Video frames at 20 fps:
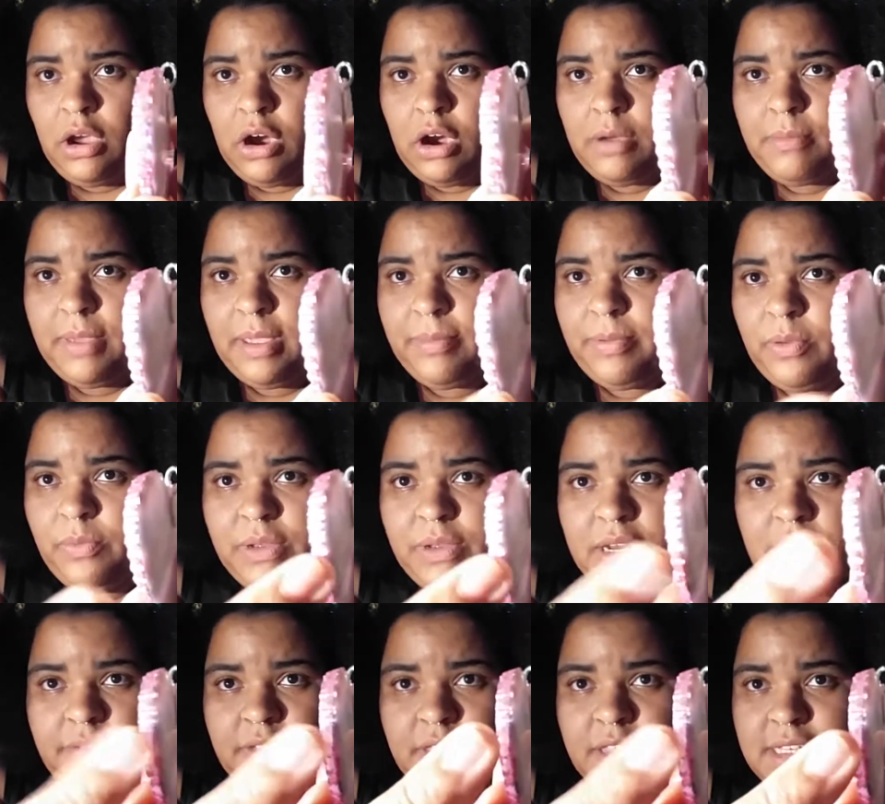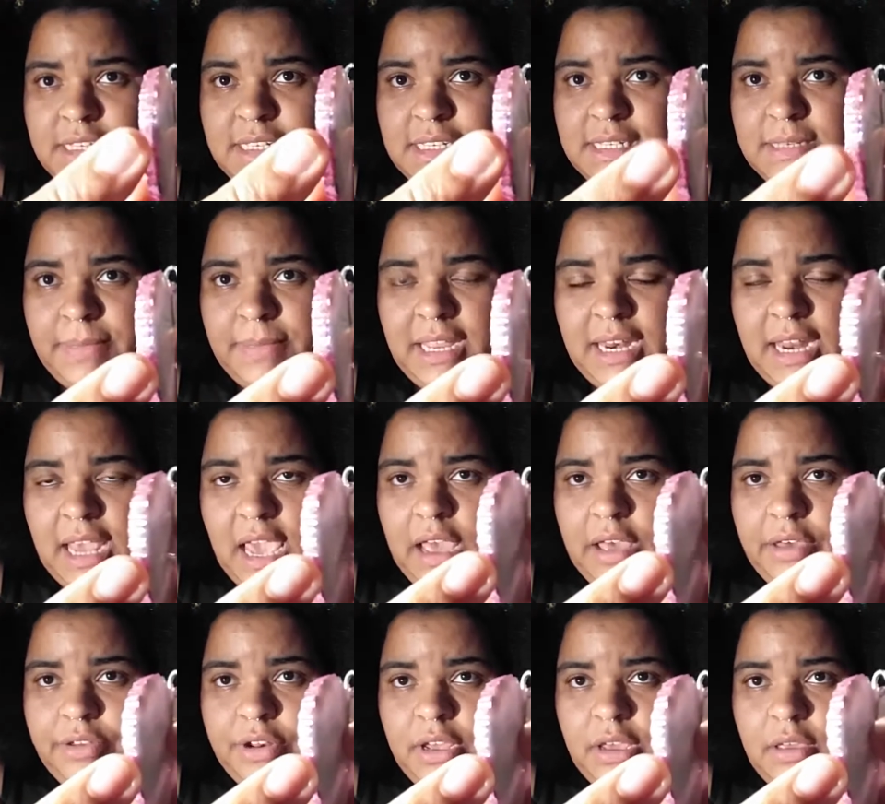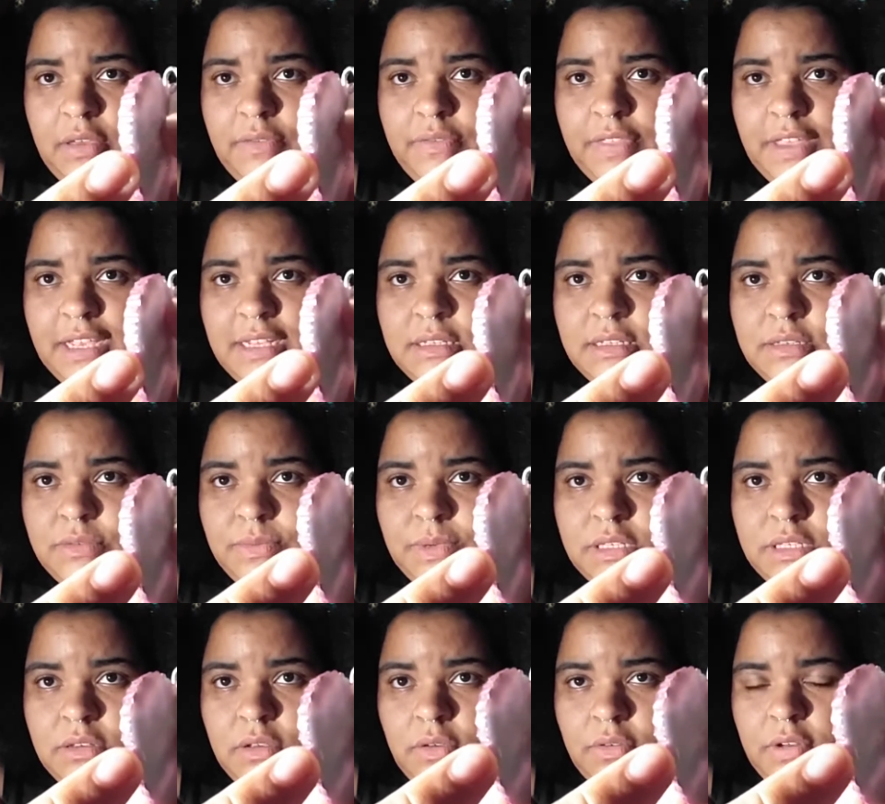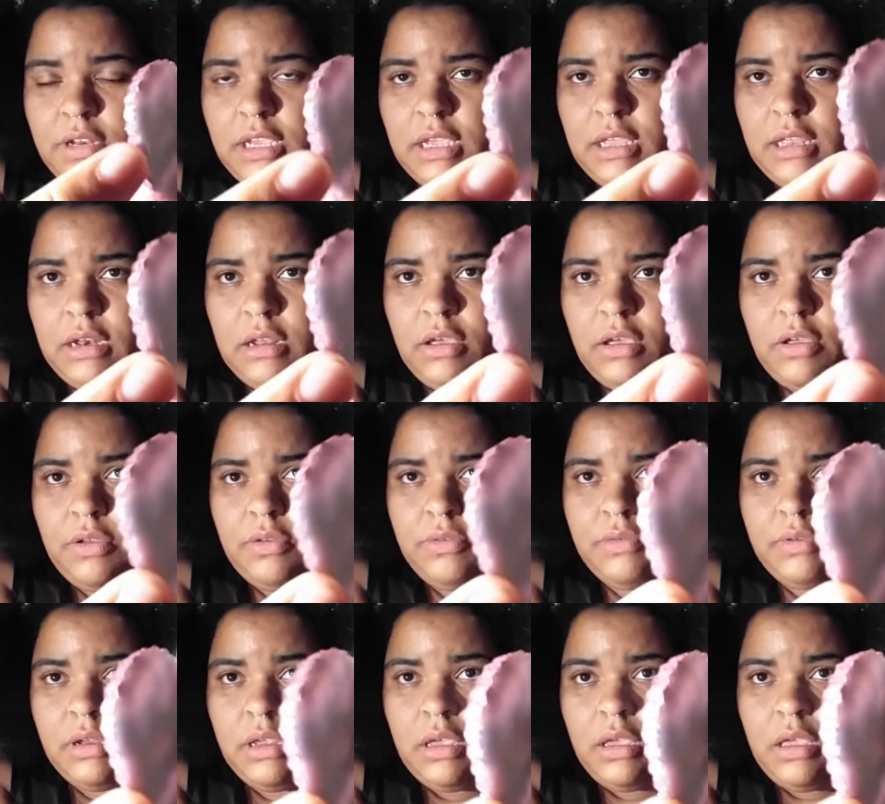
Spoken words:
or maybe whatever this is made out of, that's what's holding it on.